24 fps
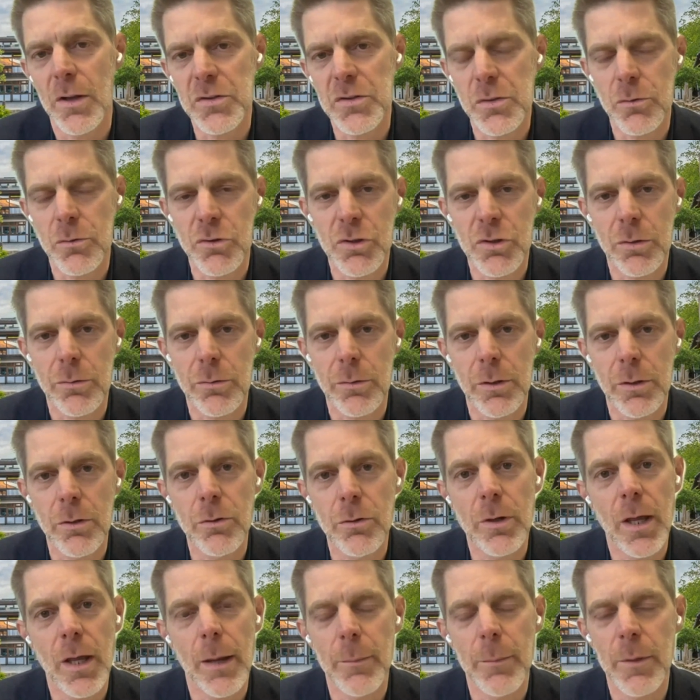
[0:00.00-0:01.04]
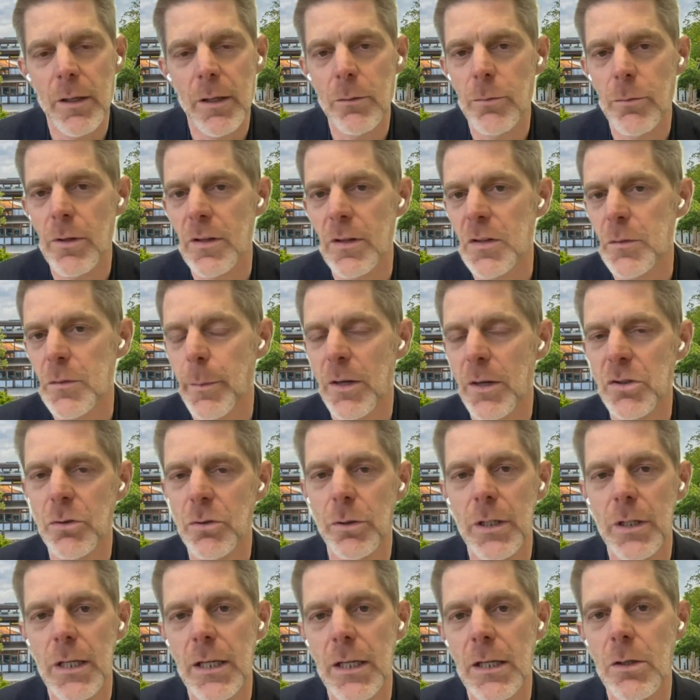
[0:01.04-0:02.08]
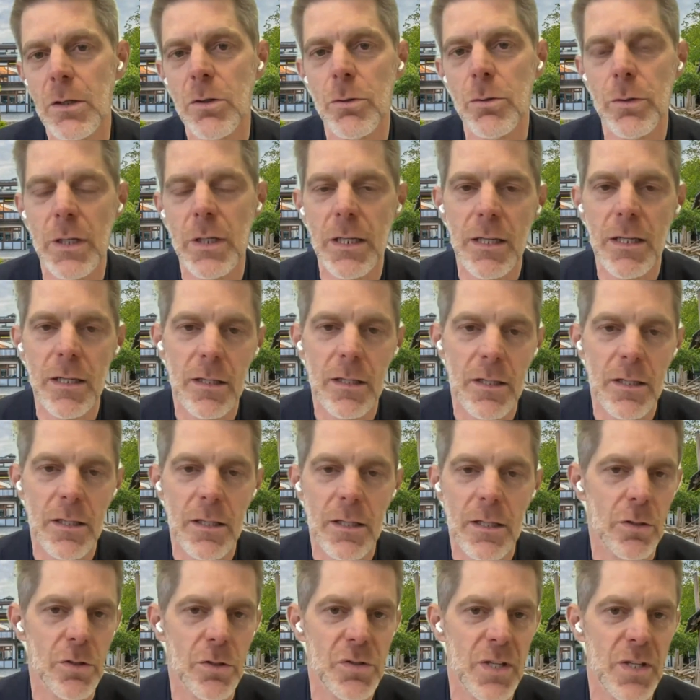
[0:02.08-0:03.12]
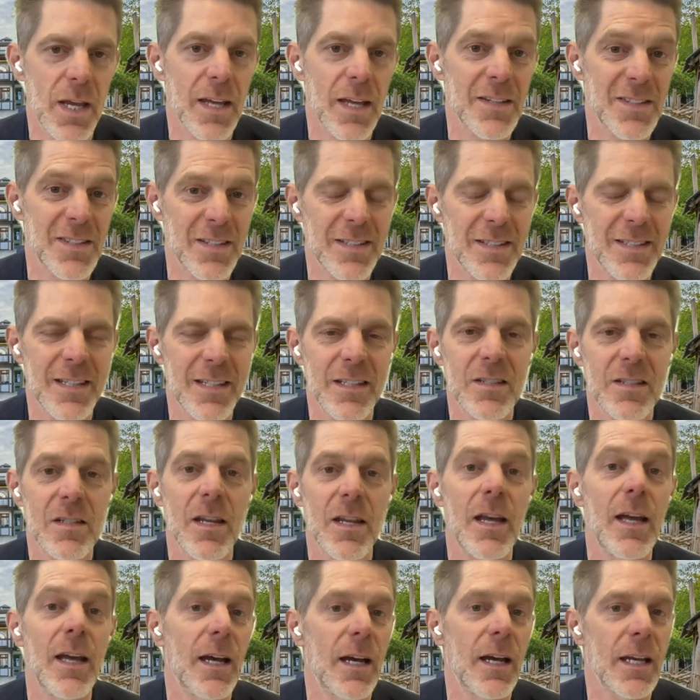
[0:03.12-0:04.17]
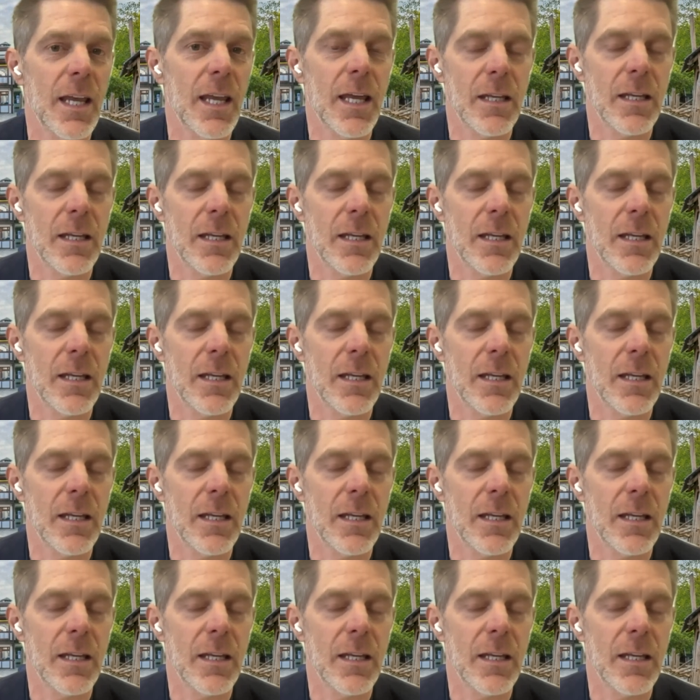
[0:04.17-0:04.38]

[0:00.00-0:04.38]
or also children who come in with a special need who need additional assistance,